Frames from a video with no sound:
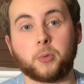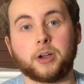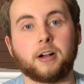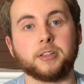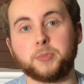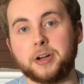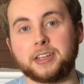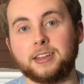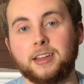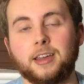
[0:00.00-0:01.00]
away all his
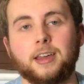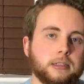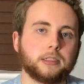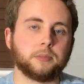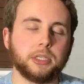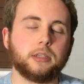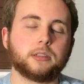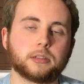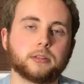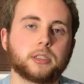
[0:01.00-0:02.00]
money, to me he
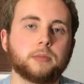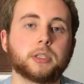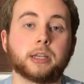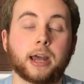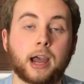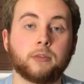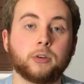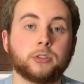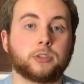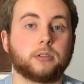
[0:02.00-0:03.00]
still seems like an
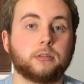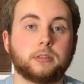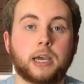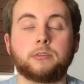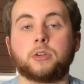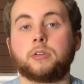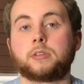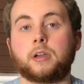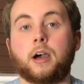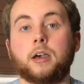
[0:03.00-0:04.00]
average, down-to-earth
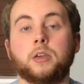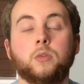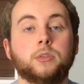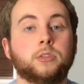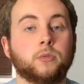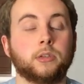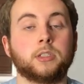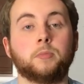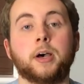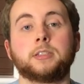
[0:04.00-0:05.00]
guy who is doing his
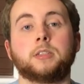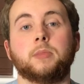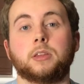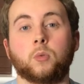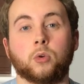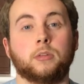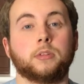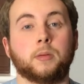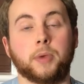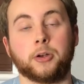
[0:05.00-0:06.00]
best to make the world
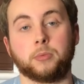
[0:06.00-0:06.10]
a better